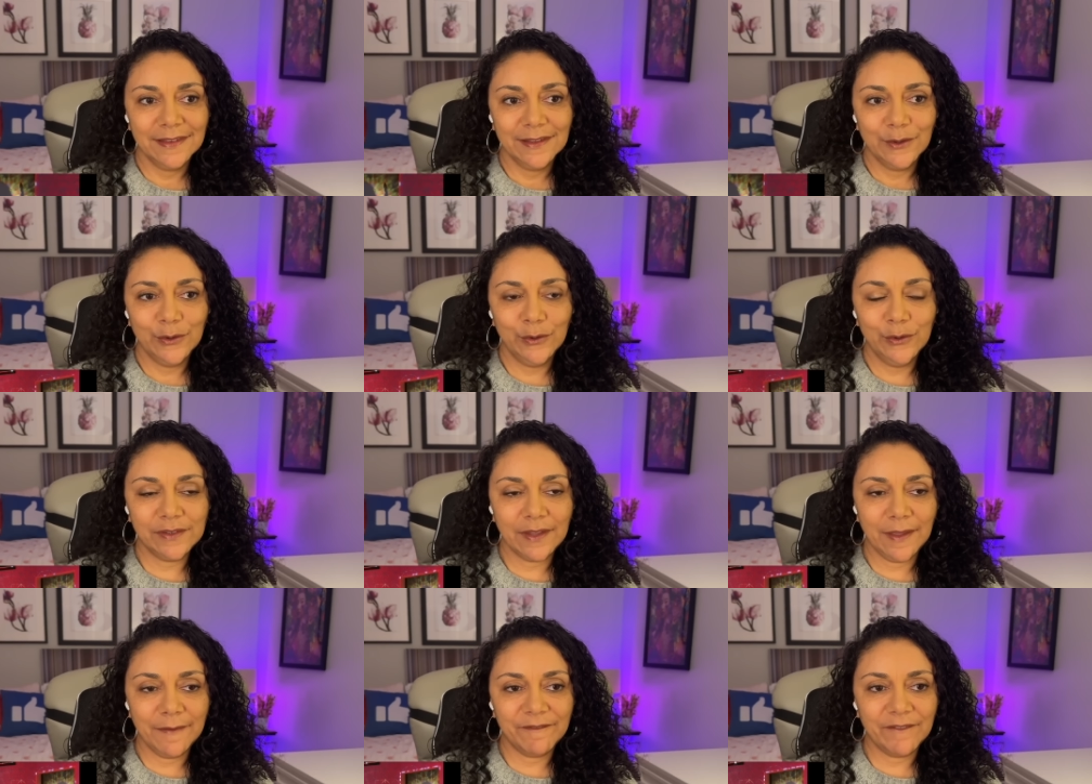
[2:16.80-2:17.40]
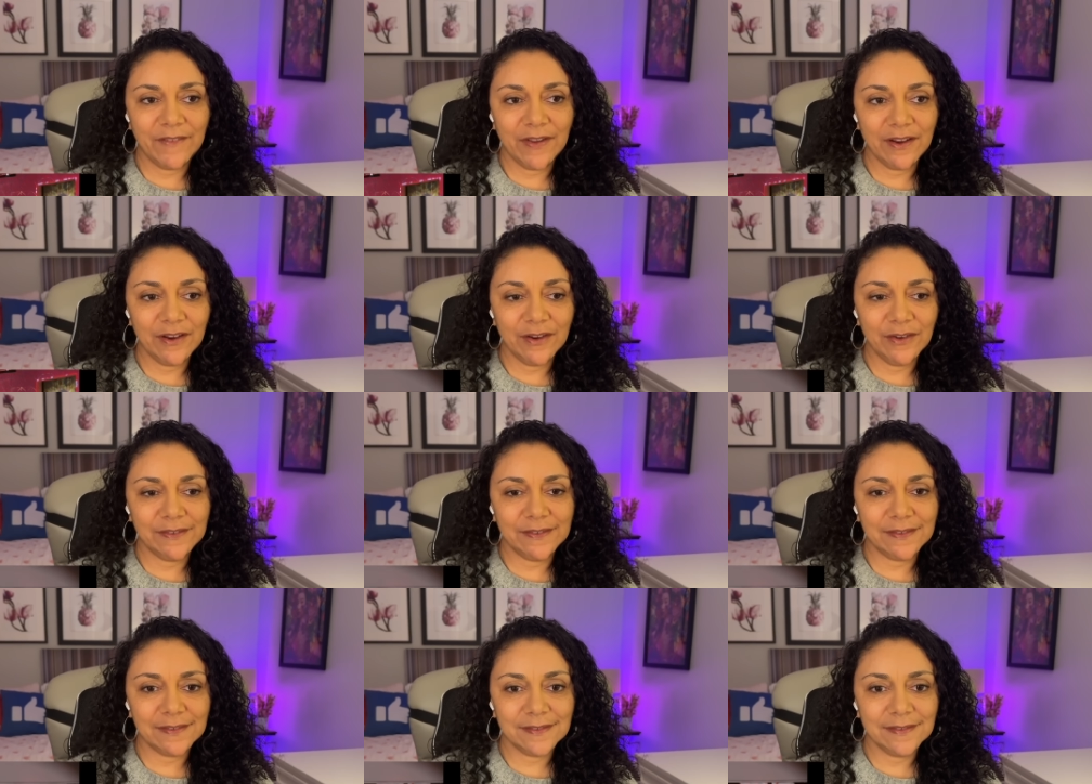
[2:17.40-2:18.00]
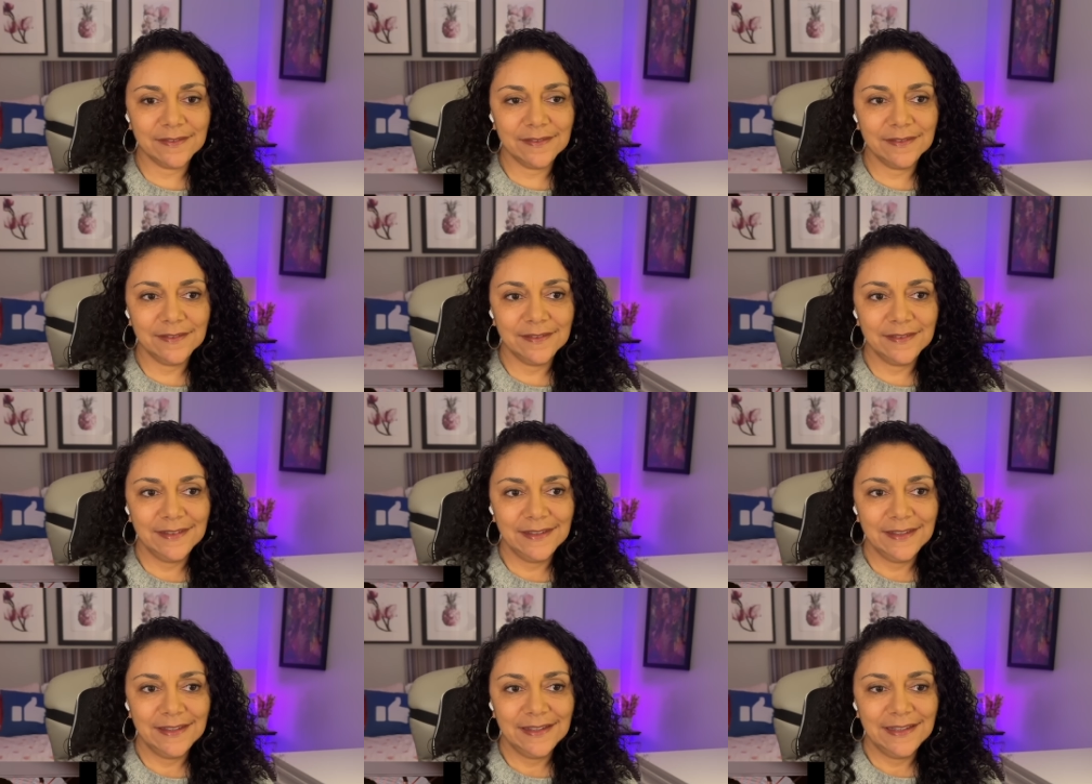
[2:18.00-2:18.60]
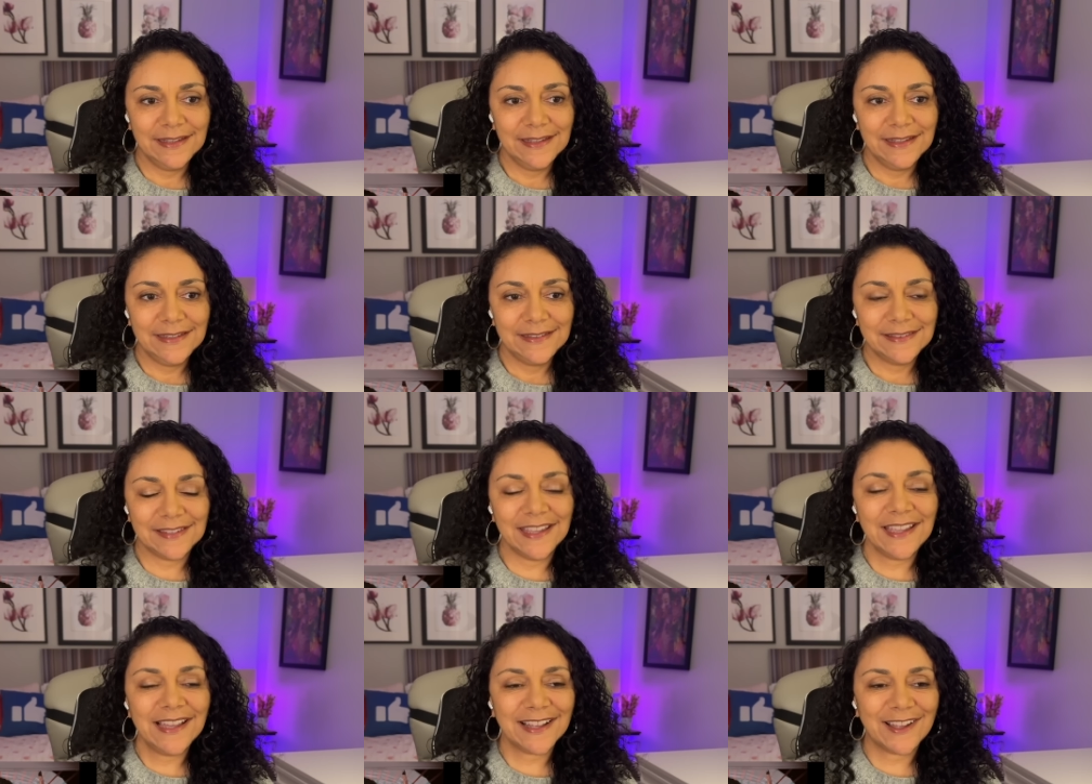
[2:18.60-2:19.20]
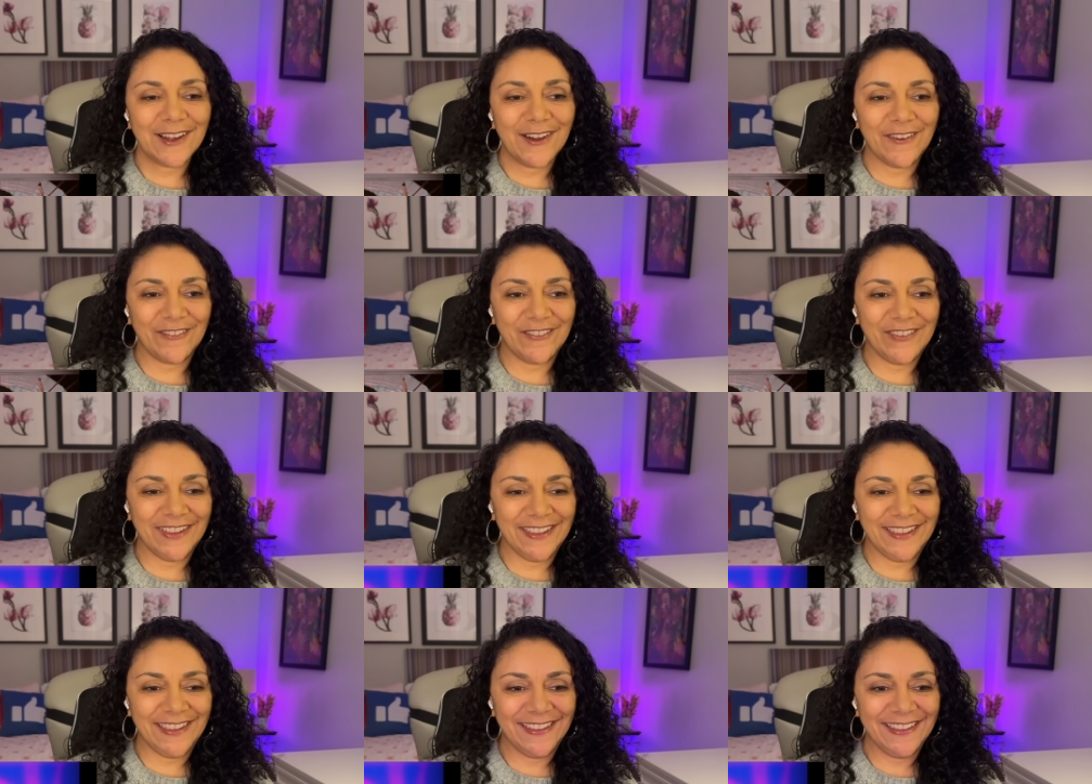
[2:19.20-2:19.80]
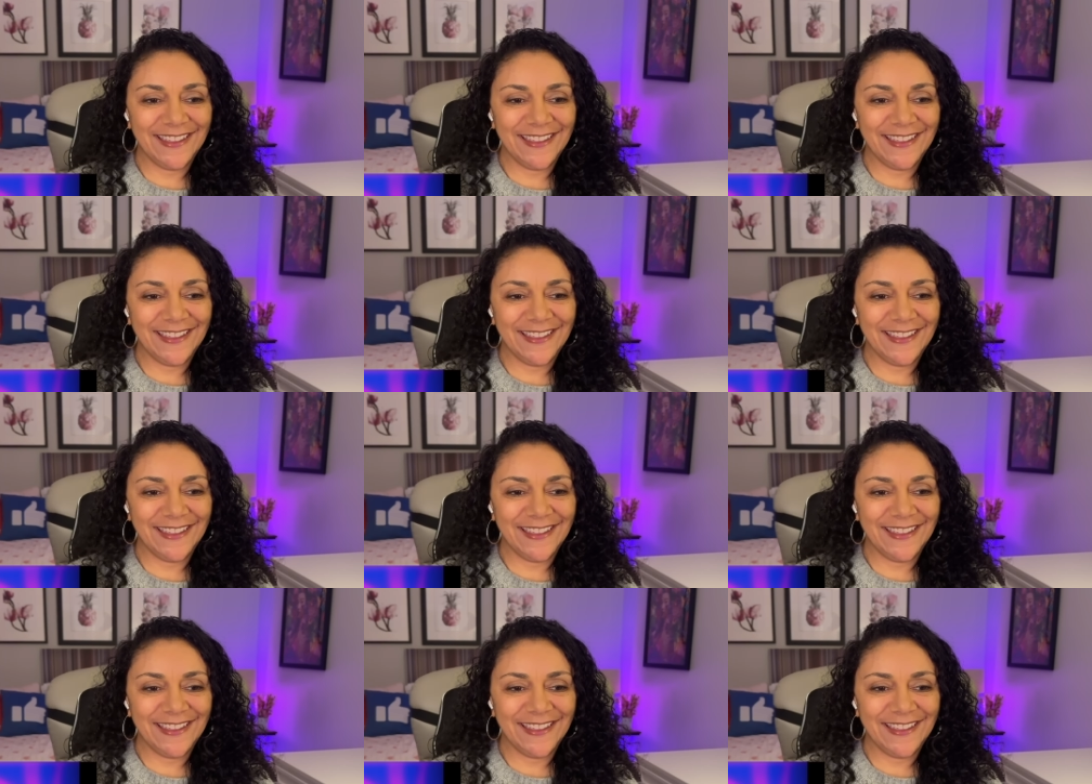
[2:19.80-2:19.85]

Who's up first? Tia Coffee.